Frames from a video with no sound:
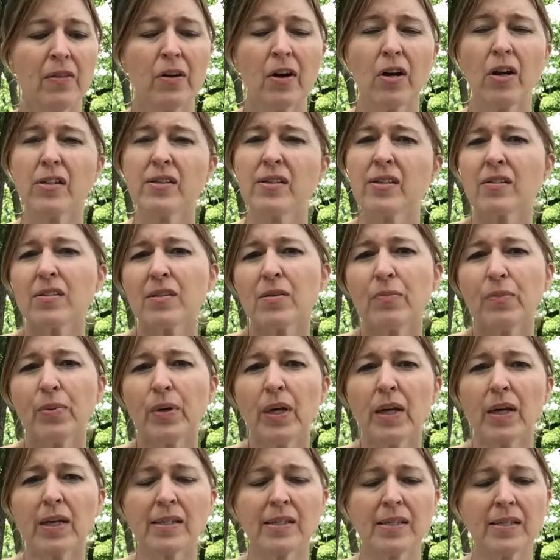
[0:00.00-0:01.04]
there are also some
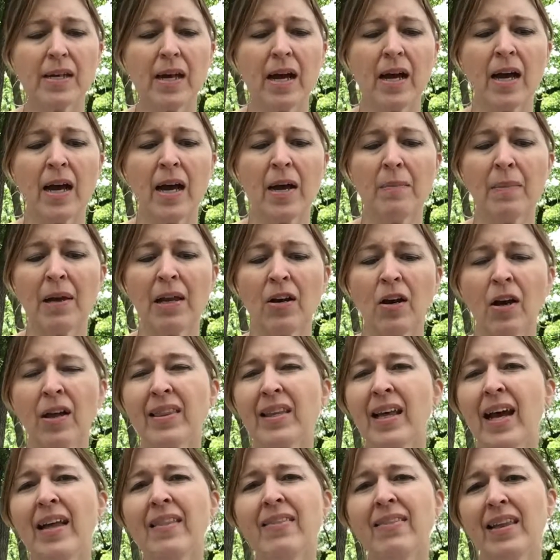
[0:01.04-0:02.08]
books and
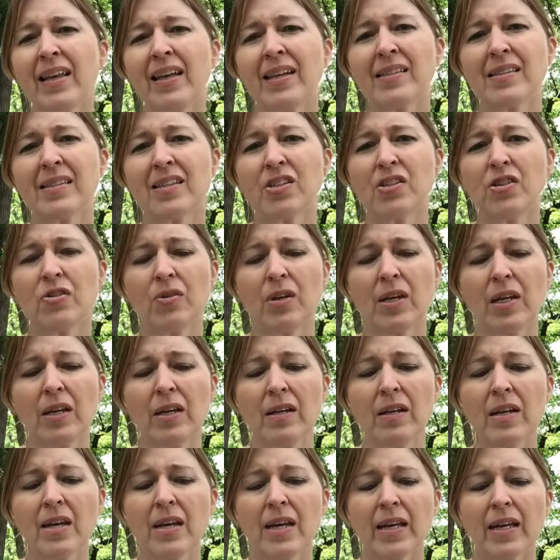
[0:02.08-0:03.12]
online things that you
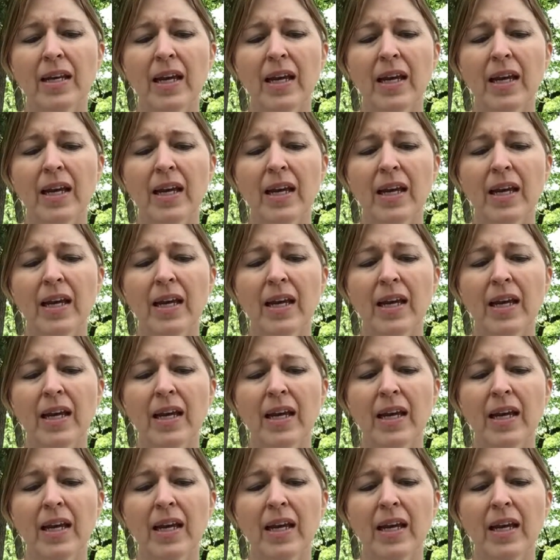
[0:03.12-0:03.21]
can